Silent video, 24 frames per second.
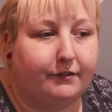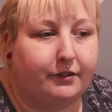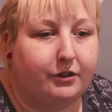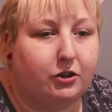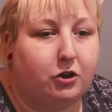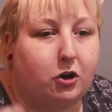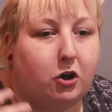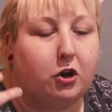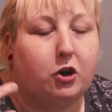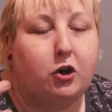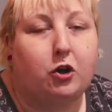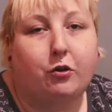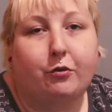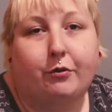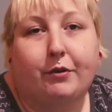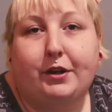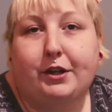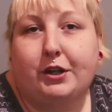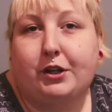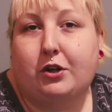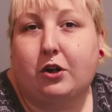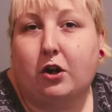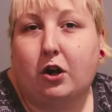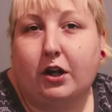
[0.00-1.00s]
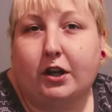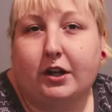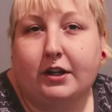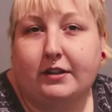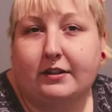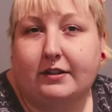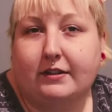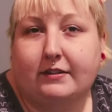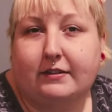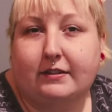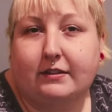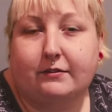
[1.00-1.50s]
not already got a
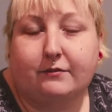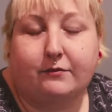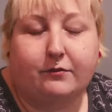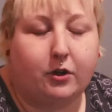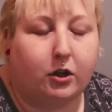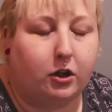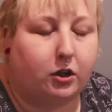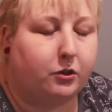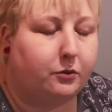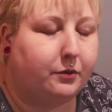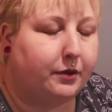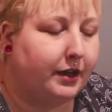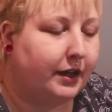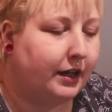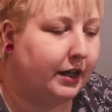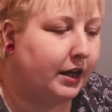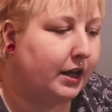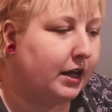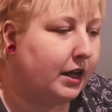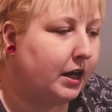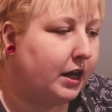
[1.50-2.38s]
decent following.